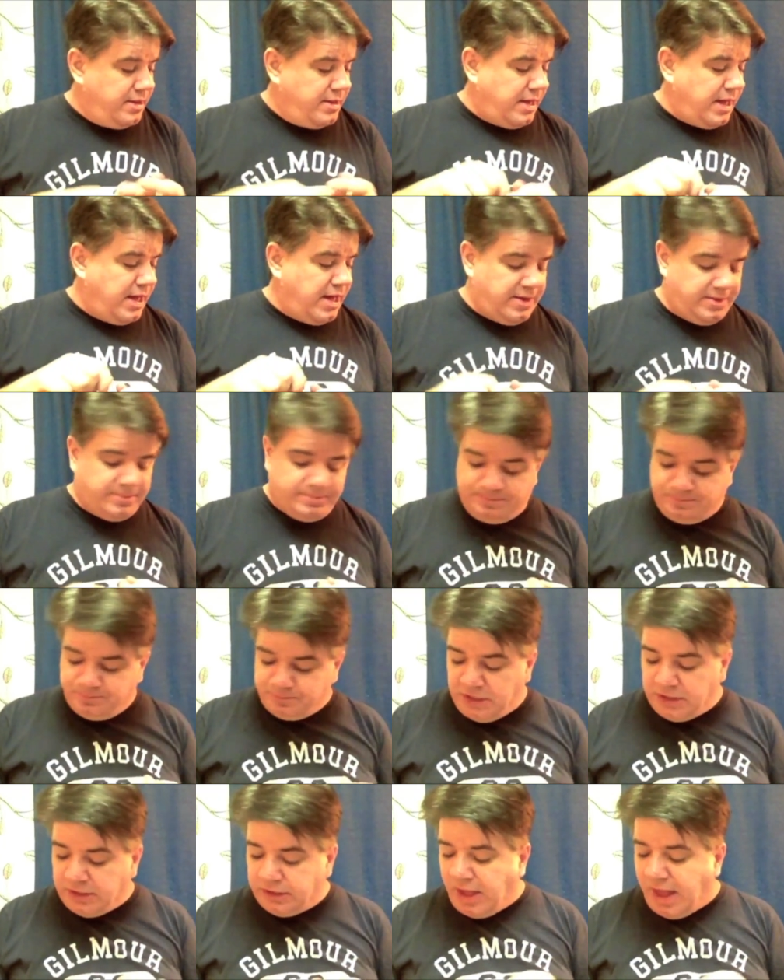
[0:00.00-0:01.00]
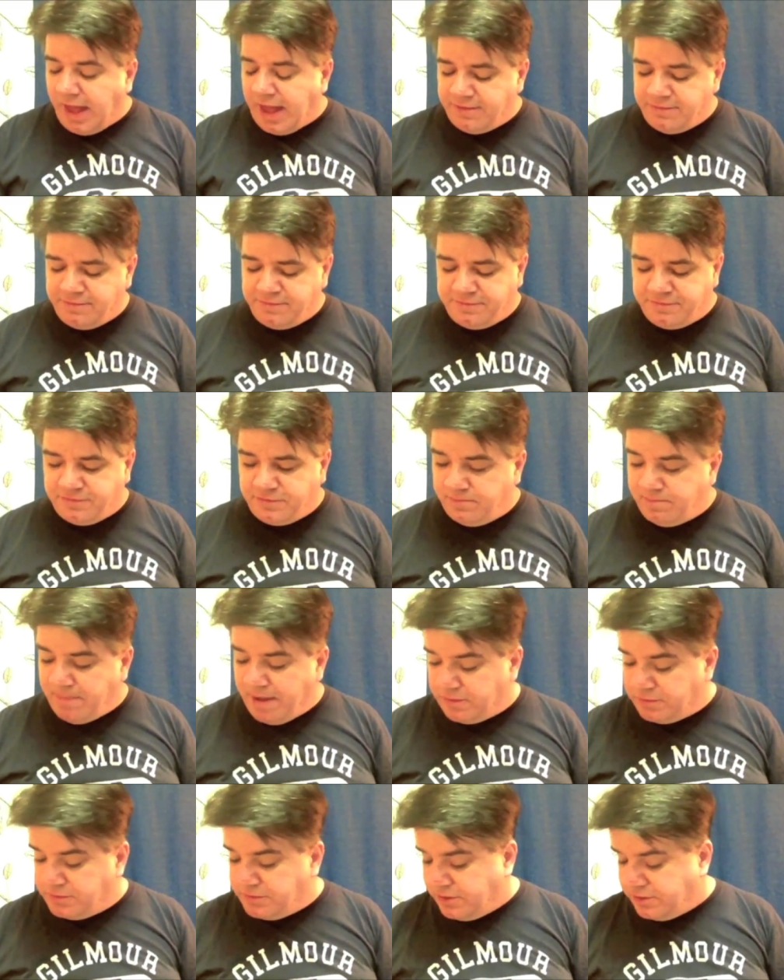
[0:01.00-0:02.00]
um, a lot of
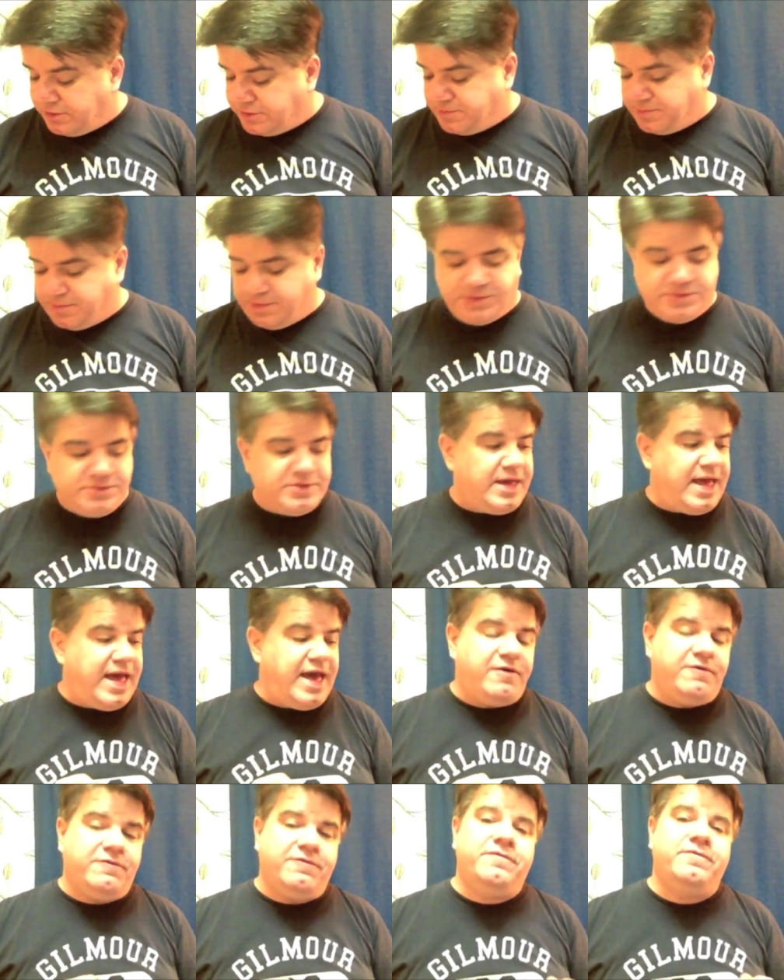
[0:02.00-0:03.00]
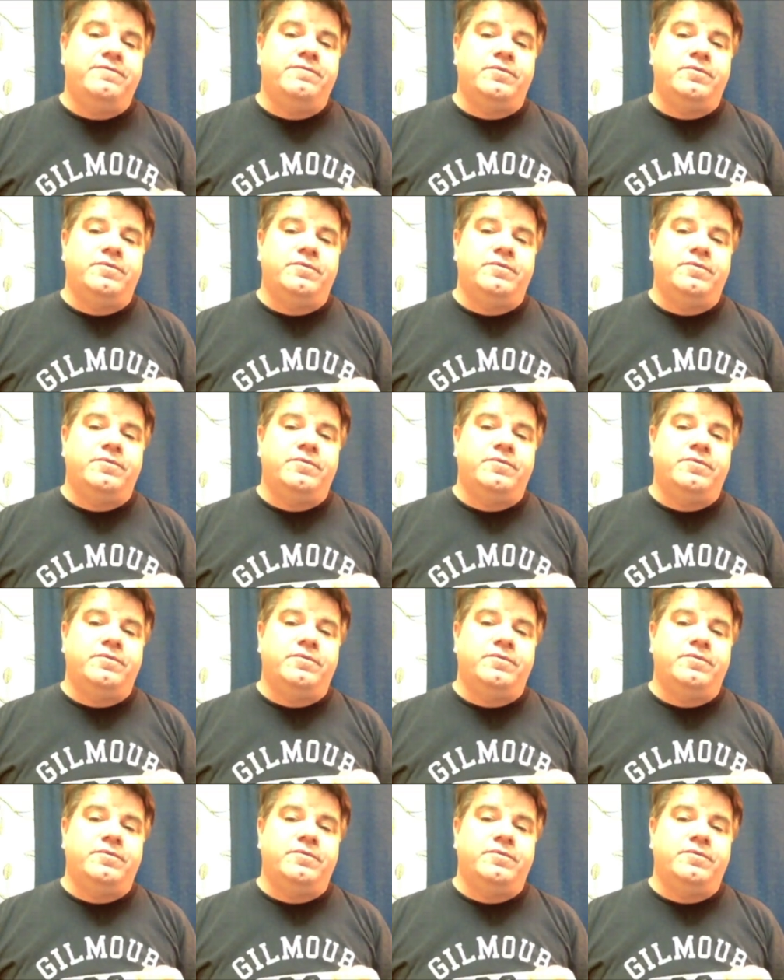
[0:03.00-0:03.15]
mountain dulcimers have